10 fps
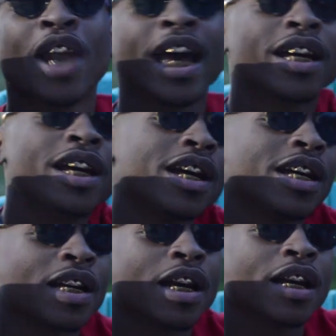Like,
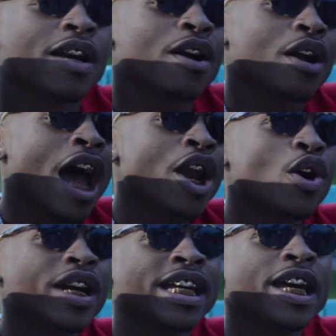I
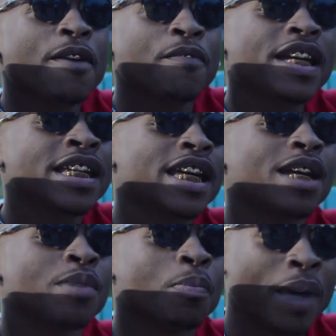know the DMV
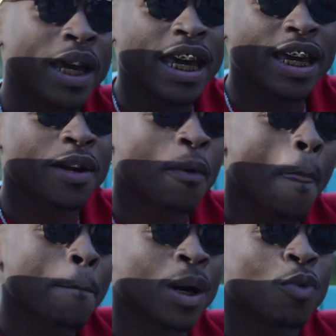seems big,
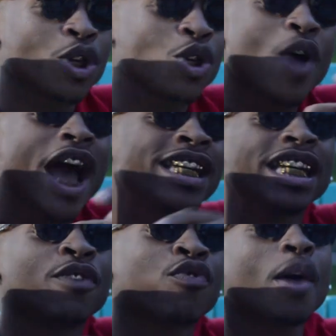but when you
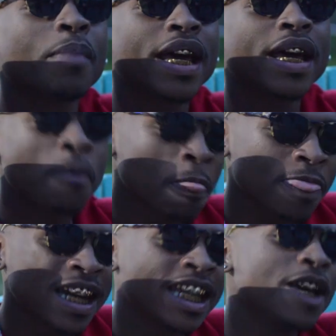actually from there,
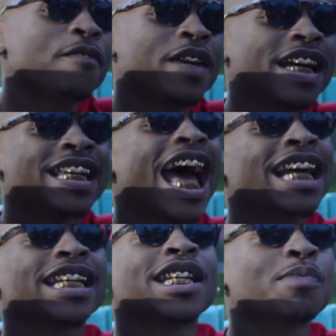the DMV is
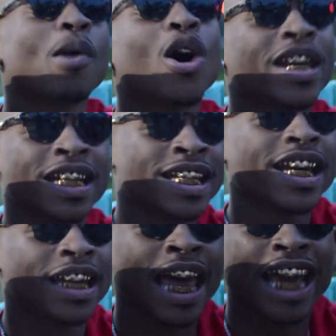actually small as
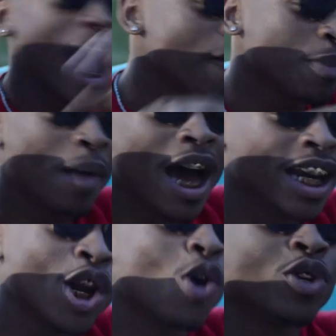shit. Like
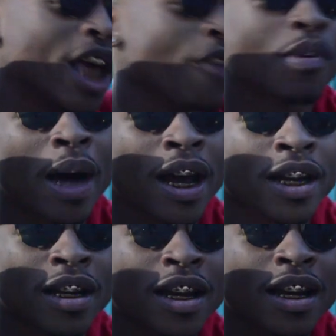everybody knows everybody.
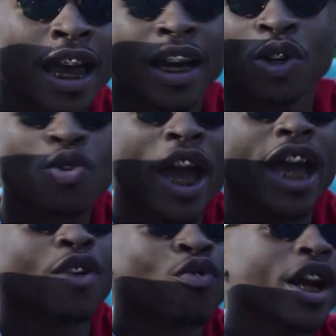Like you
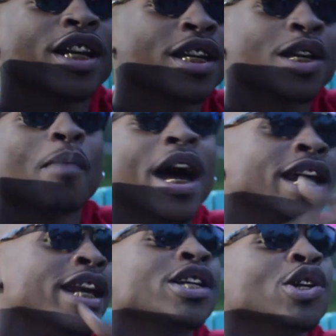can't run into
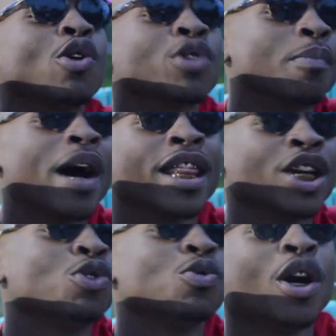somebody that doesn't know somebody
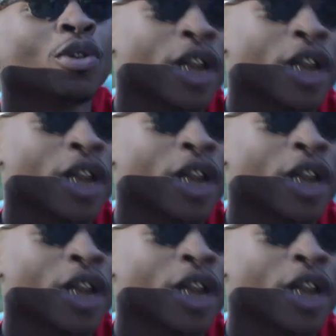that you know